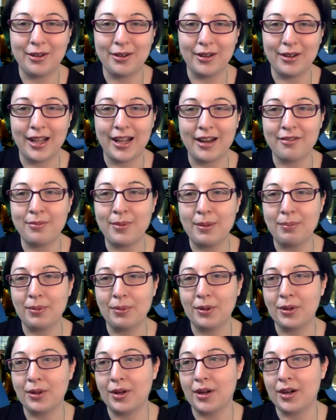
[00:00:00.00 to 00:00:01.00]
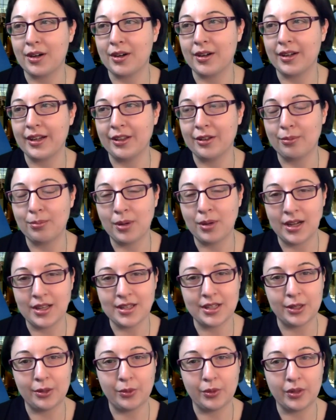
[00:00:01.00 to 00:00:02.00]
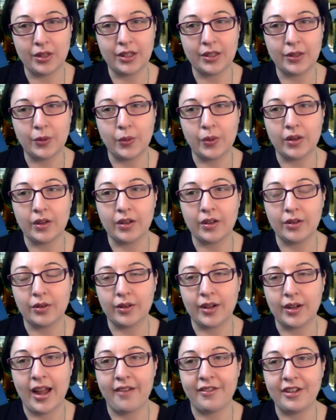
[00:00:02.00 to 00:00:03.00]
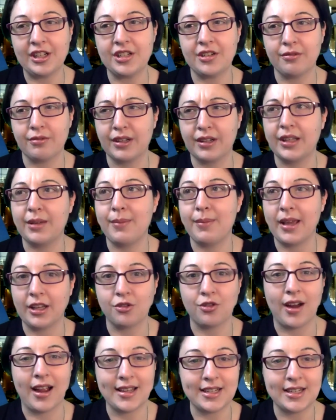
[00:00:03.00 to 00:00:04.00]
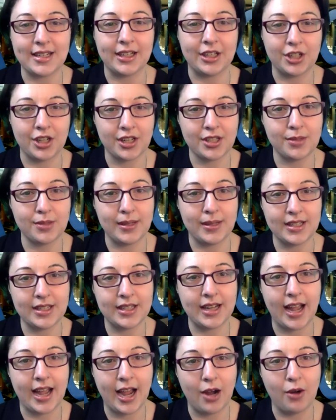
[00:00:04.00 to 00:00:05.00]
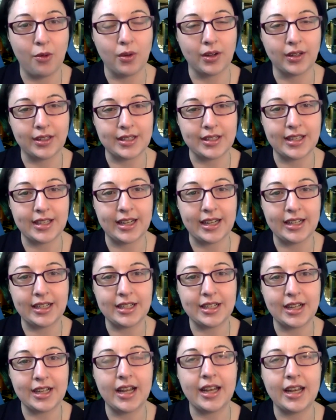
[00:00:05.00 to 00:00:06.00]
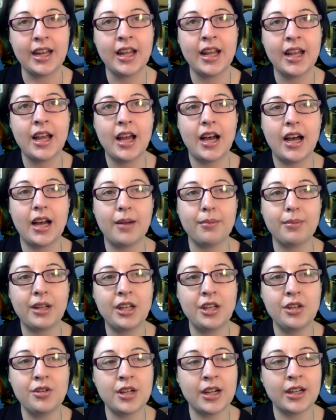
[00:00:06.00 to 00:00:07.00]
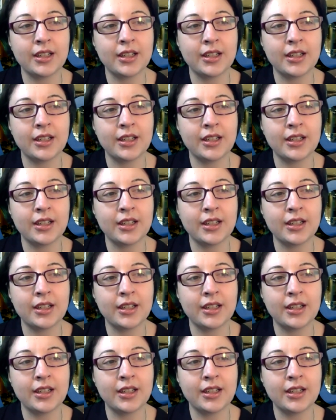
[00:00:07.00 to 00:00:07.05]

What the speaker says: lot of people are either pausing work or having to really make drastic adjustments to how work is getting done. Can you talk a